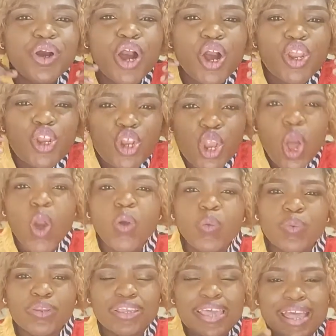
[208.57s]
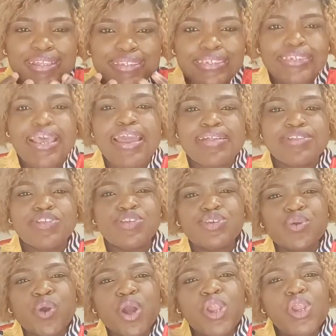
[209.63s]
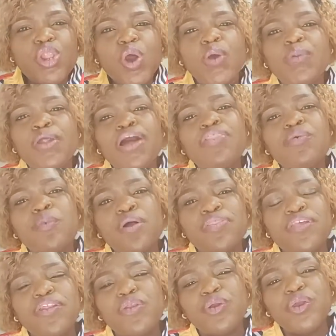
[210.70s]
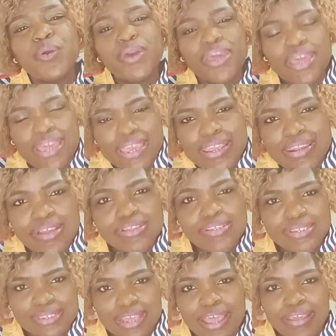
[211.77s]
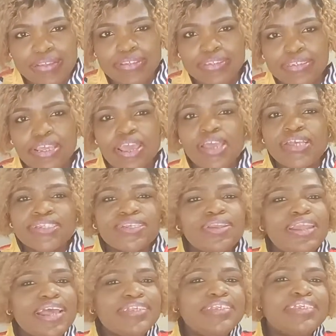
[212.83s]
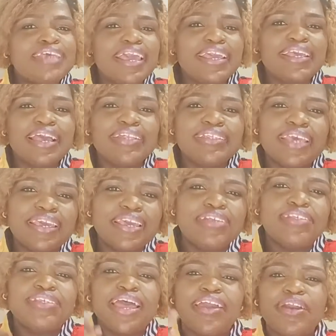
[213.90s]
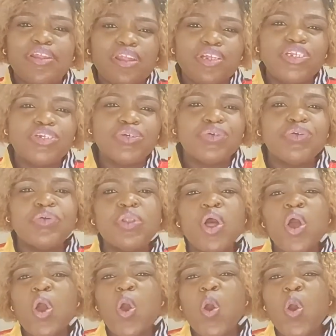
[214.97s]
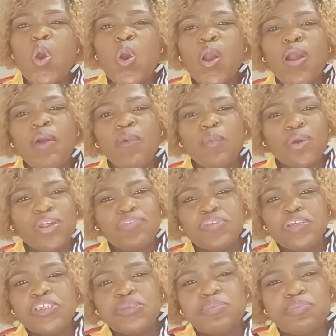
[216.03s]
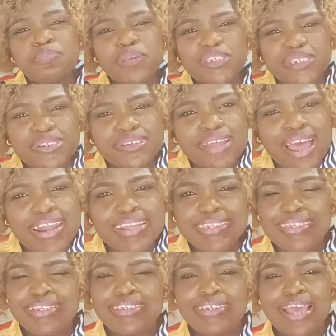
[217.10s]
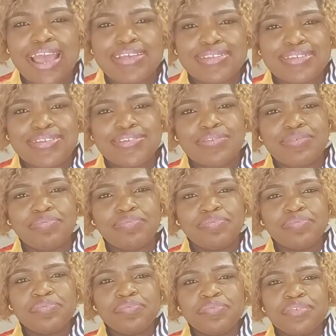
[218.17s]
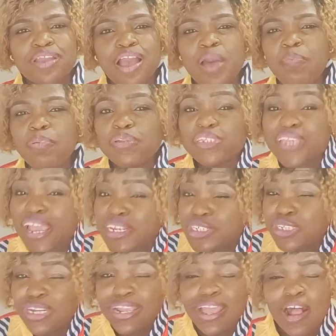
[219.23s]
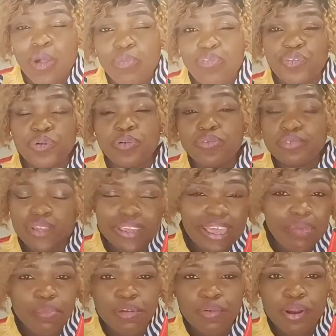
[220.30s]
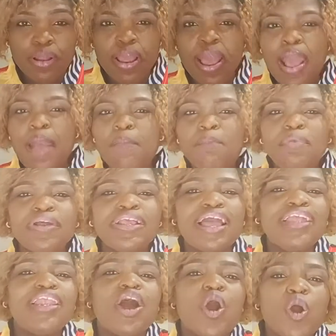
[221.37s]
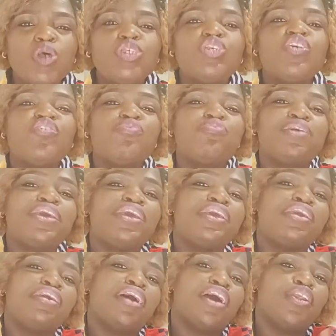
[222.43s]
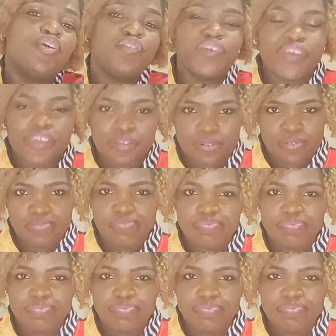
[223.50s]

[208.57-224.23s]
alone can sense. You alone are the one that know your inner desires. So let's taking psychological or one of those personality tests are potentially helpful, don't get me wrong, but can also be an overkill.